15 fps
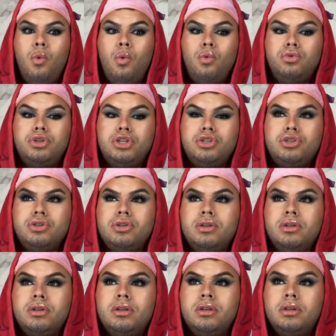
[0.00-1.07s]
we tried
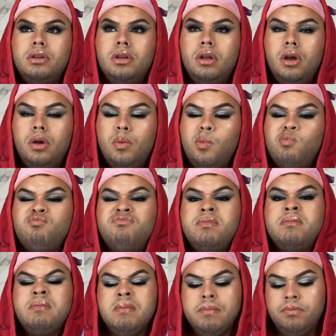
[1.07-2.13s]
them here? You mean the
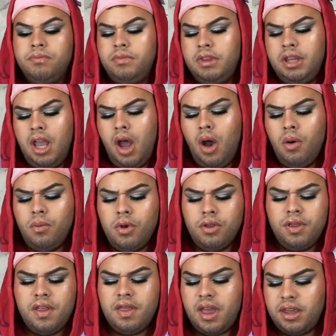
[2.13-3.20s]
Clinique ones? We've tried them here. No,
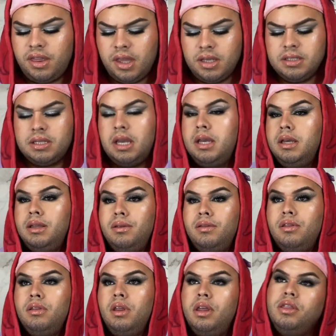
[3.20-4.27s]
but like things like
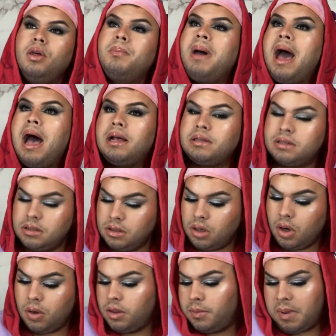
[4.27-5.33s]
in the past. You
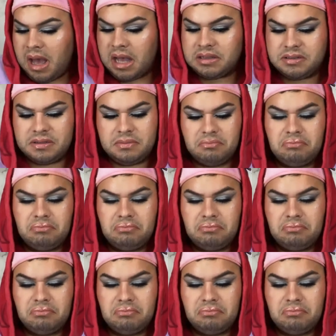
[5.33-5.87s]
know, in the past.